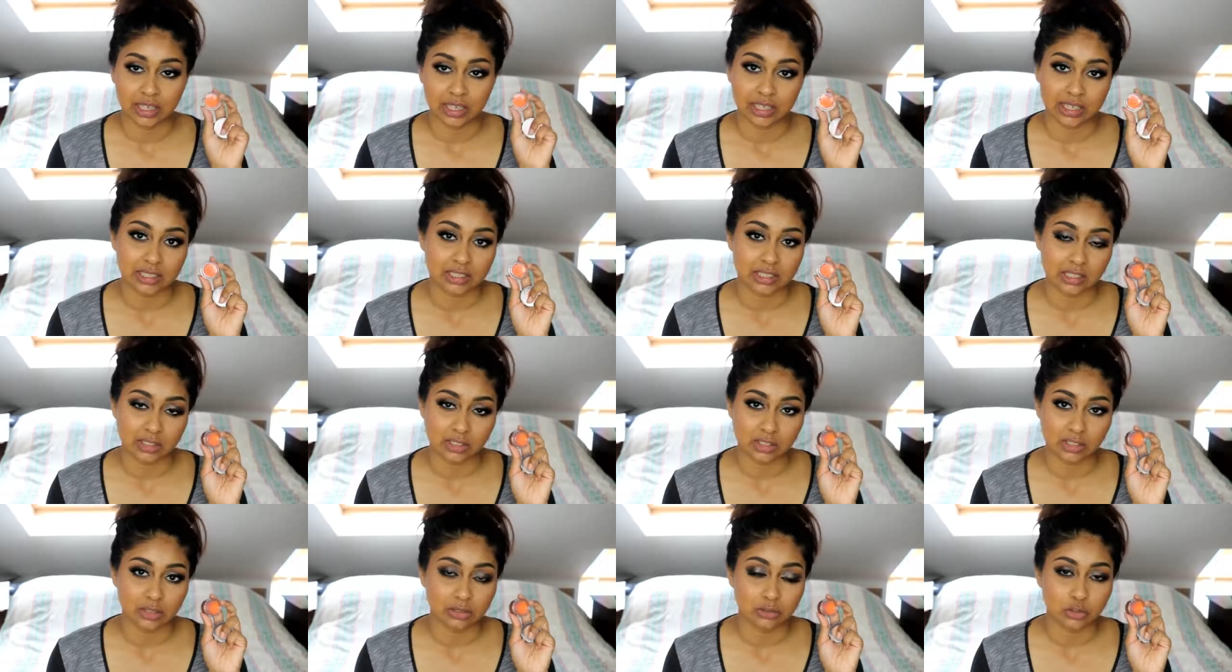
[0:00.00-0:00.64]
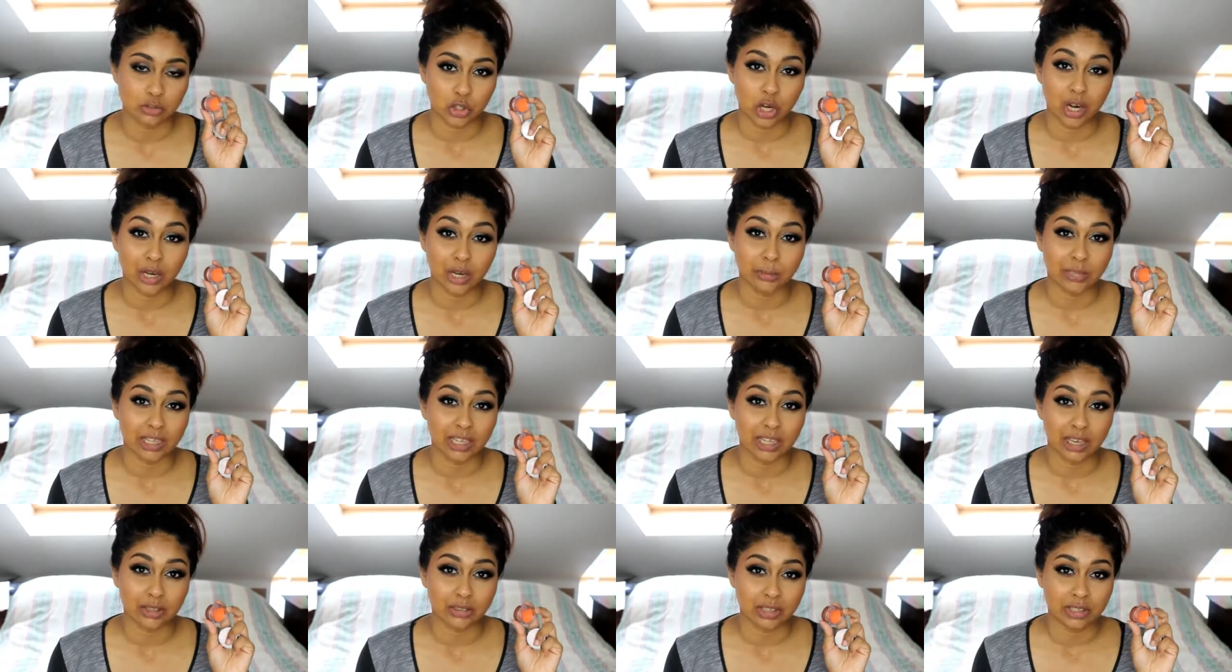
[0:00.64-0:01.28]
Like, it doesn't dry
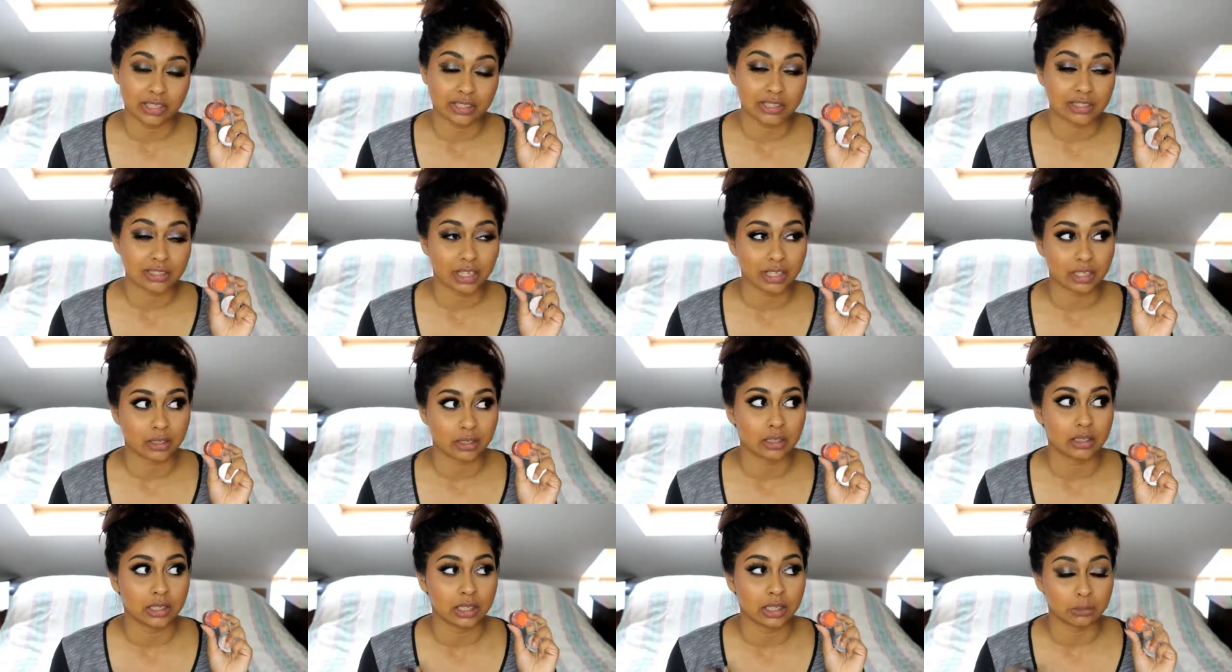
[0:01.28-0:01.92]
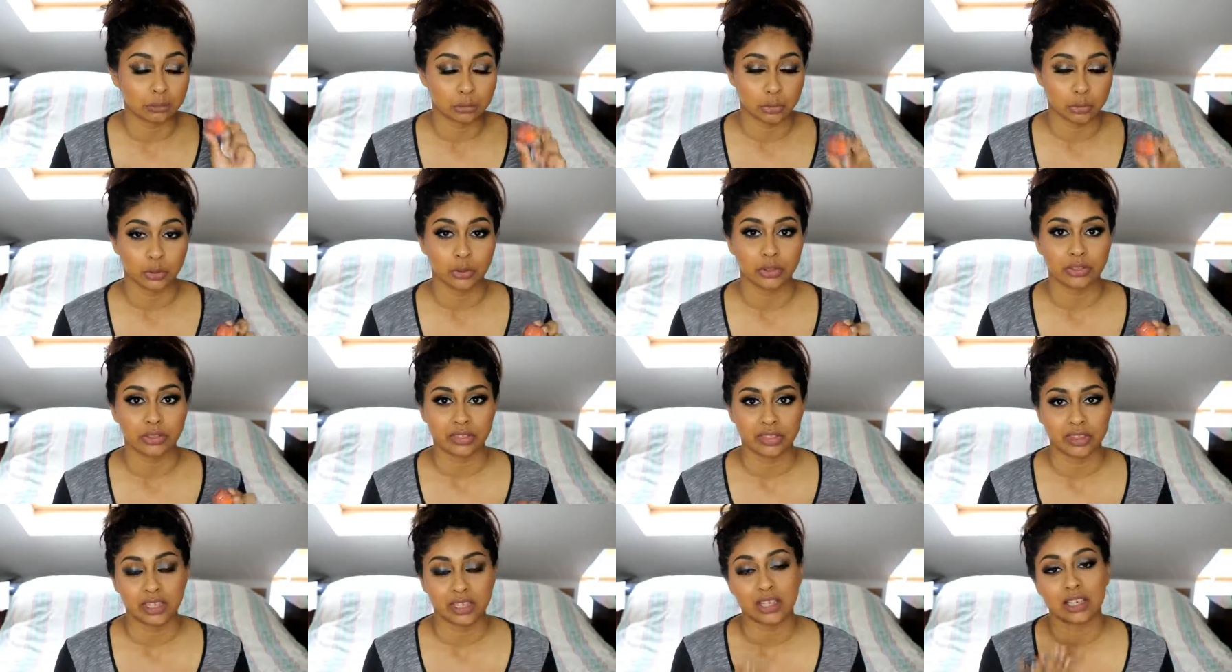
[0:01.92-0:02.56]
me out. That's like the
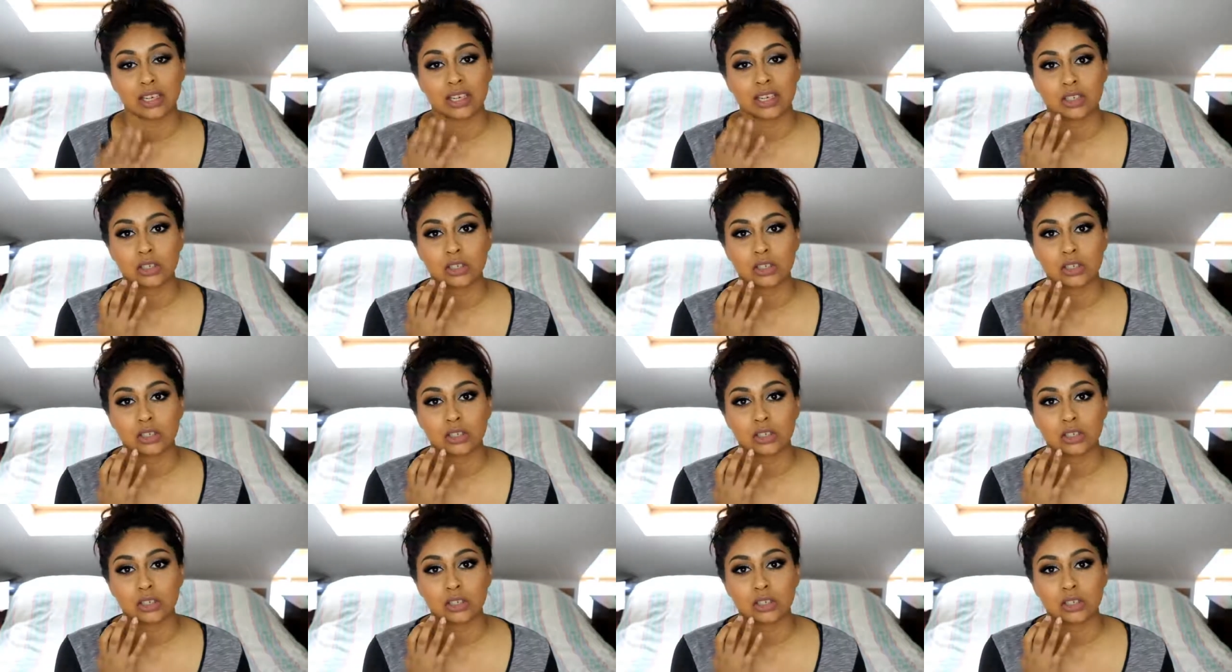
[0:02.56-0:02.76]
important thing.